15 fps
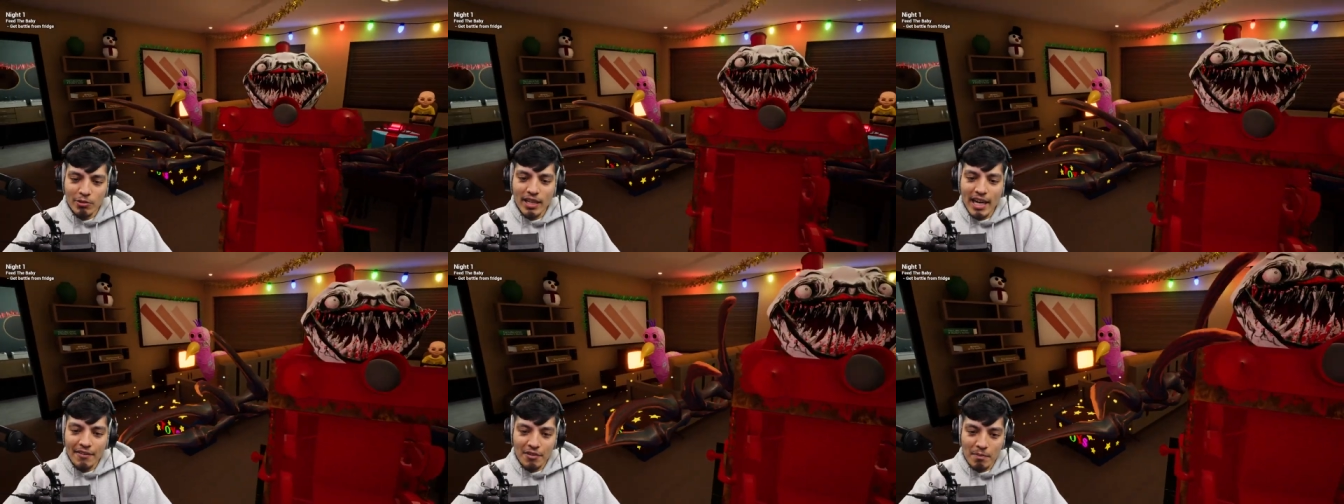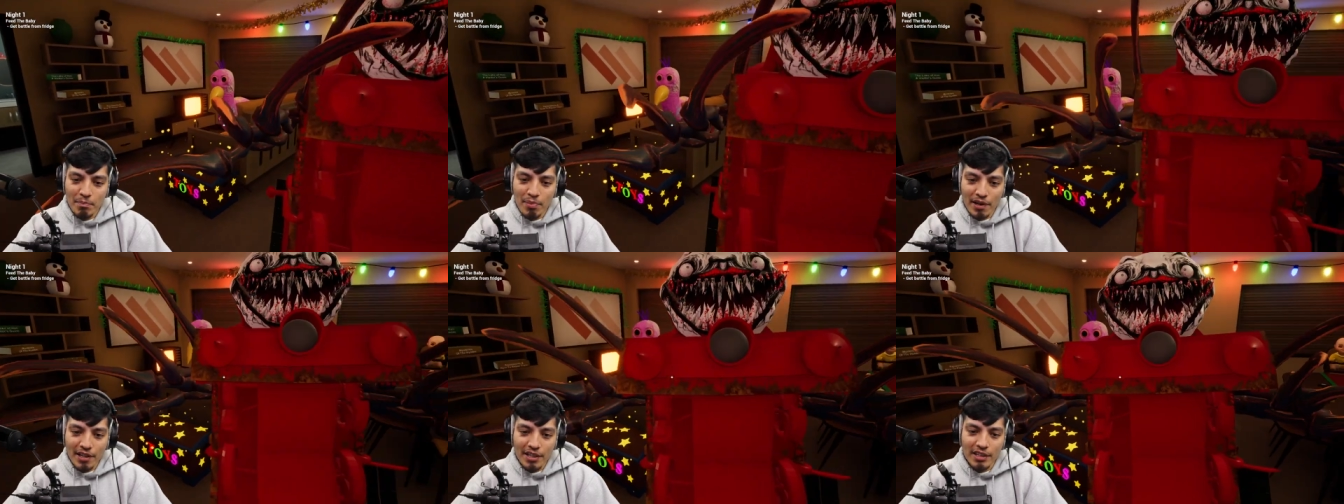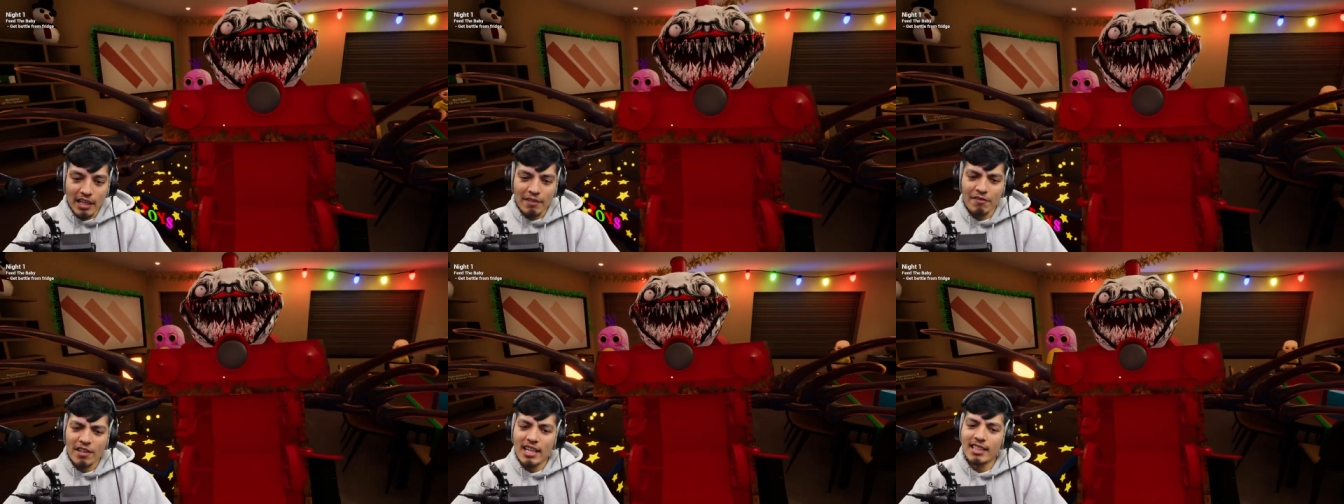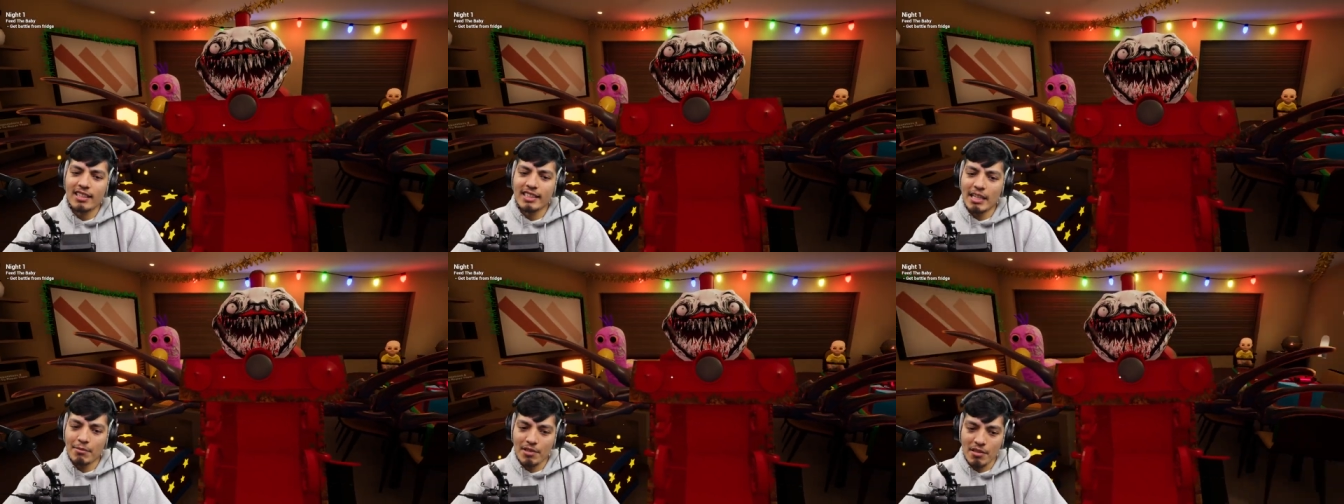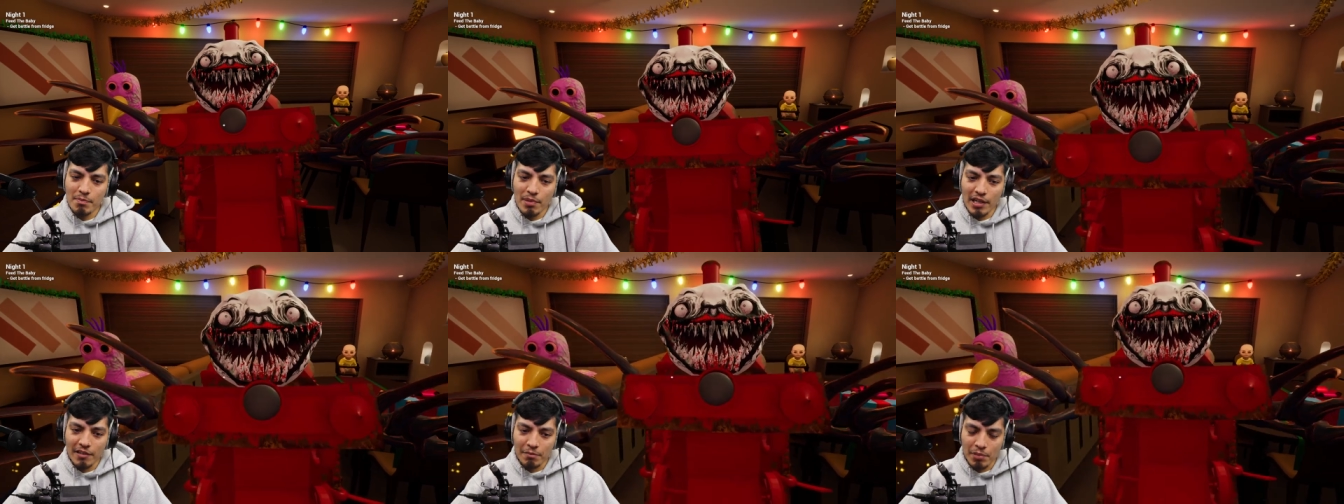do have the bird. I forgot the name of
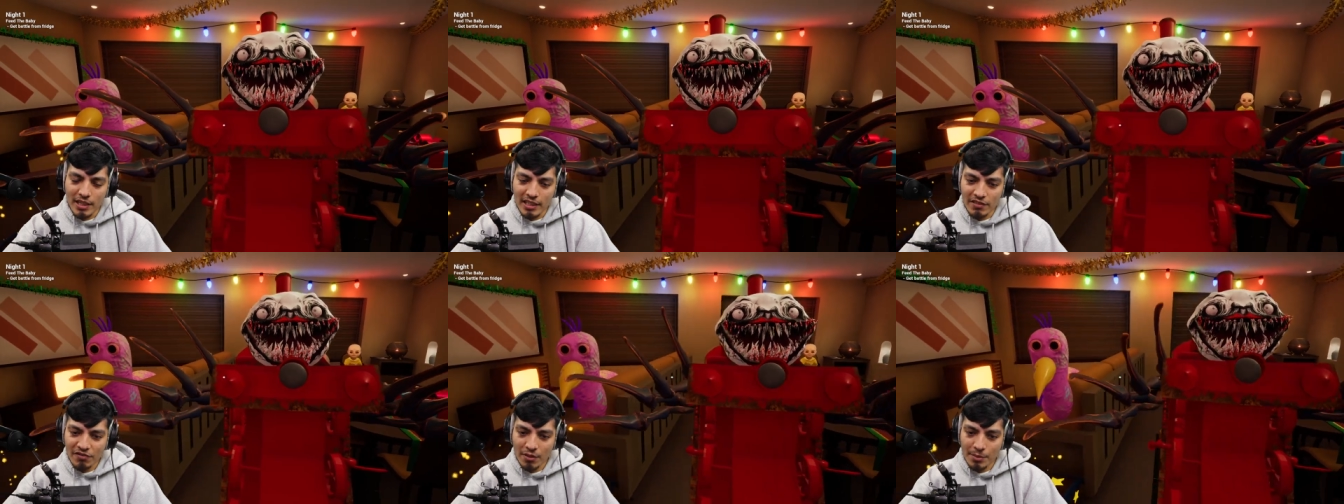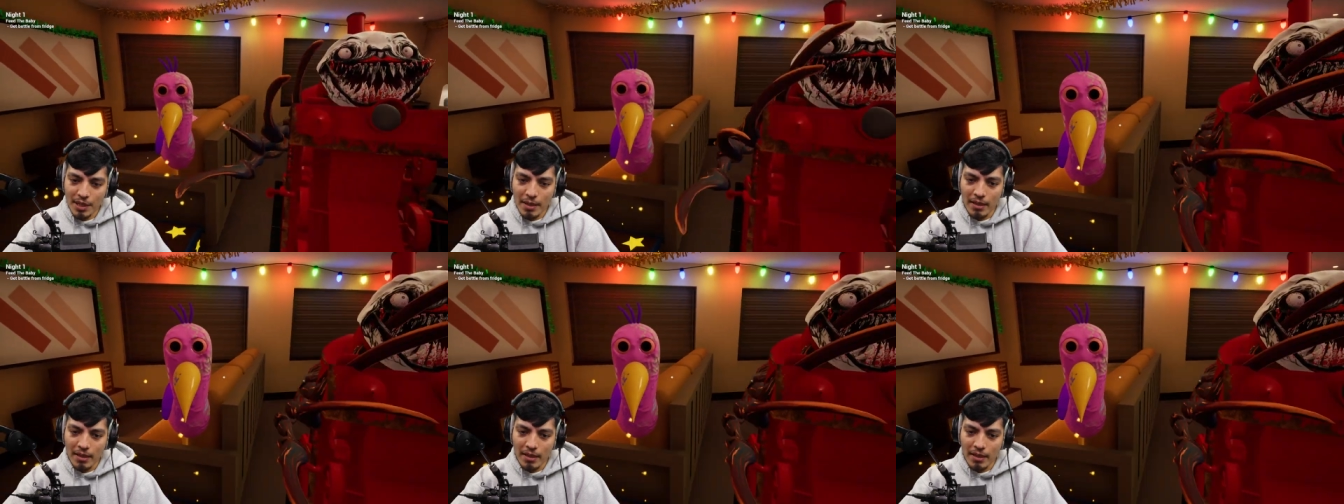the bird, but it's from